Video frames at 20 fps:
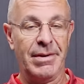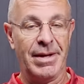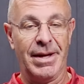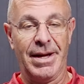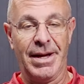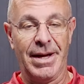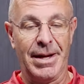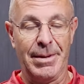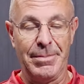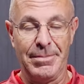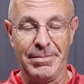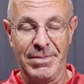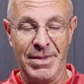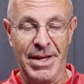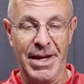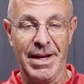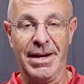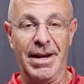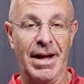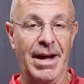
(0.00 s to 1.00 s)

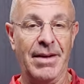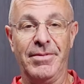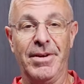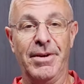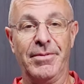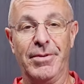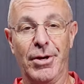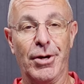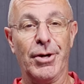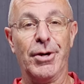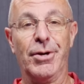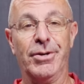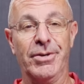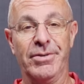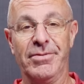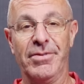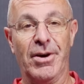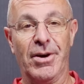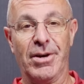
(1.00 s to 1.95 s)
that I've never heard of